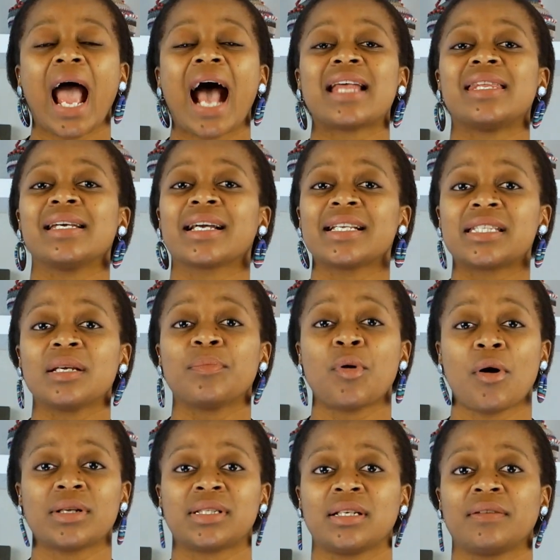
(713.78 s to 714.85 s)
I think it's
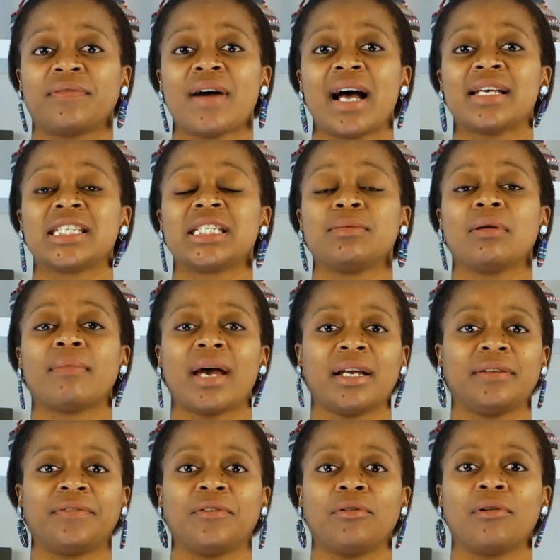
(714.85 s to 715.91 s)
important for us to be
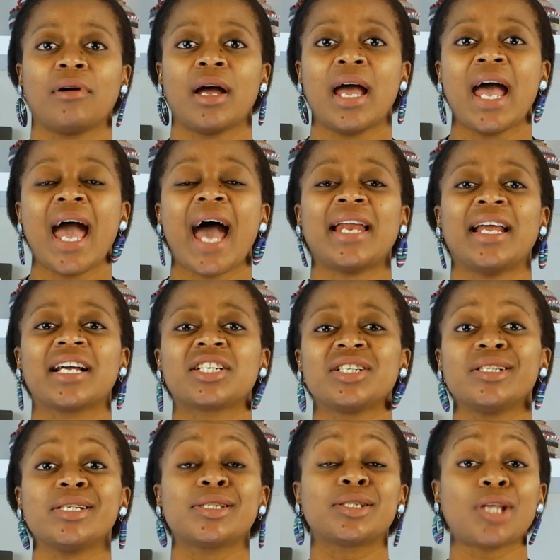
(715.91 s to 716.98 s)
mindful and
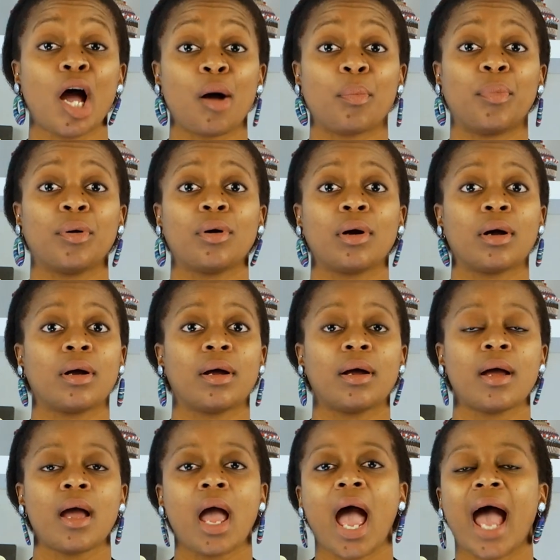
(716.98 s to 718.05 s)
actually stop
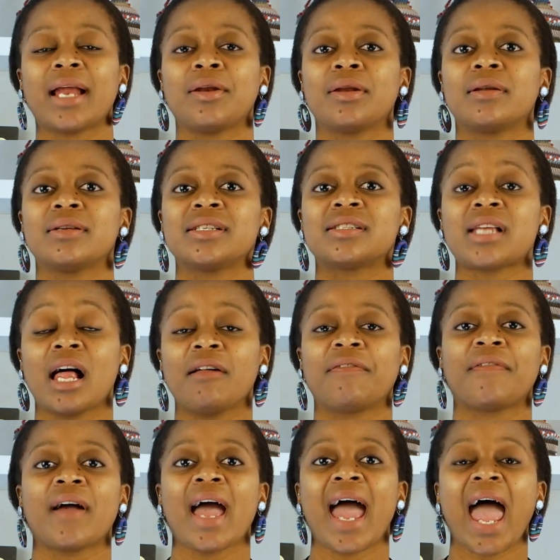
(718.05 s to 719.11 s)
and
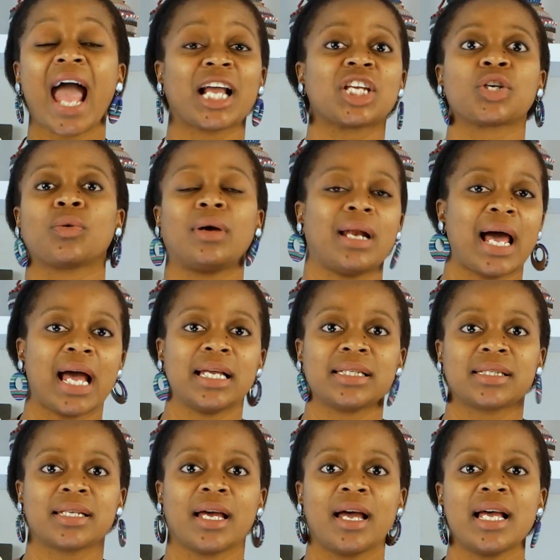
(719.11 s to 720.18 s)
self-actualize,